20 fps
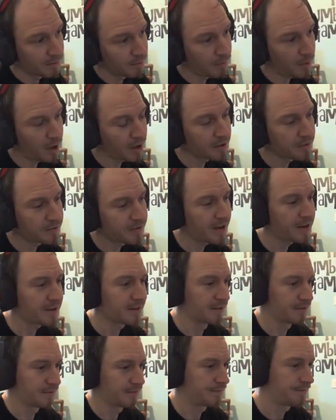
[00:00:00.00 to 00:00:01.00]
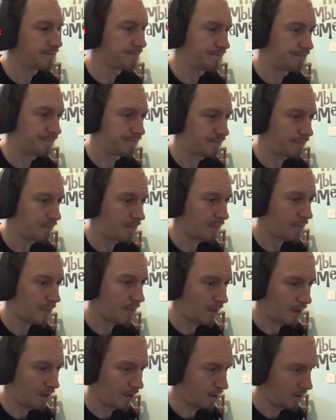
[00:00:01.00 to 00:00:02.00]
Minor Veron
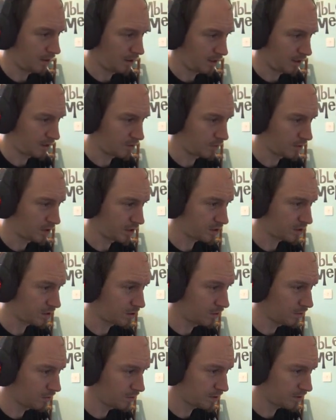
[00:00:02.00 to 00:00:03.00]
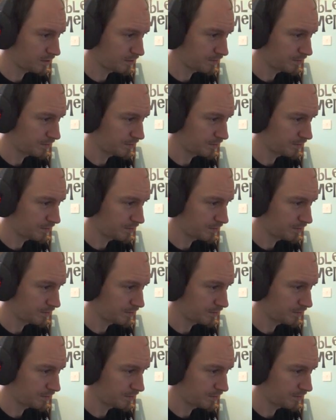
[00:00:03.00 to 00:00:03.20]
is what it's called.